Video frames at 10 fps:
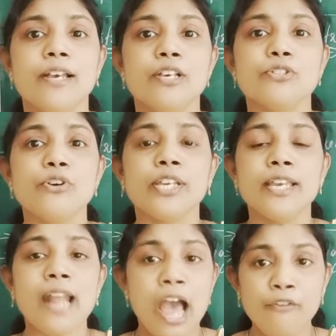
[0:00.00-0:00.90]
So
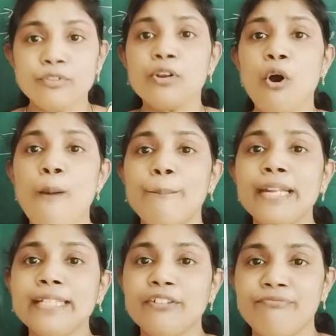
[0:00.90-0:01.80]
here, after
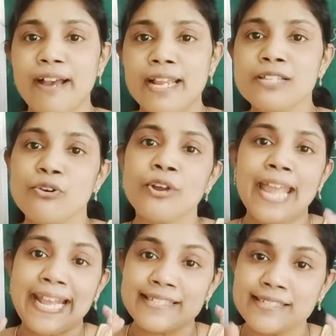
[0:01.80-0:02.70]
opening the files or
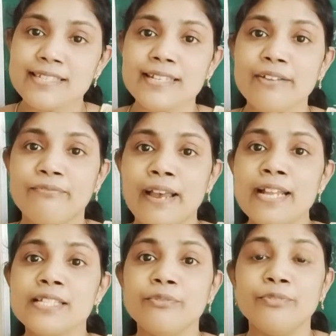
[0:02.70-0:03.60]
existing
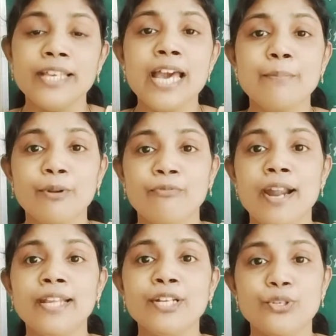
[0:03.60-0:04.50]
files, we are
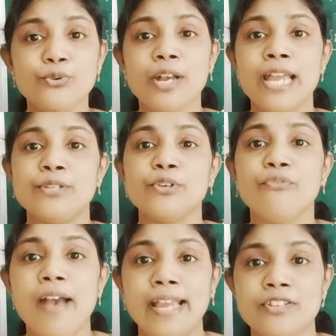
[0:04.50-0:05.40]
providing two kinds
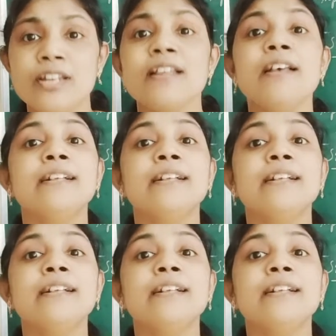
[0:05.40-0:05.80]
of action,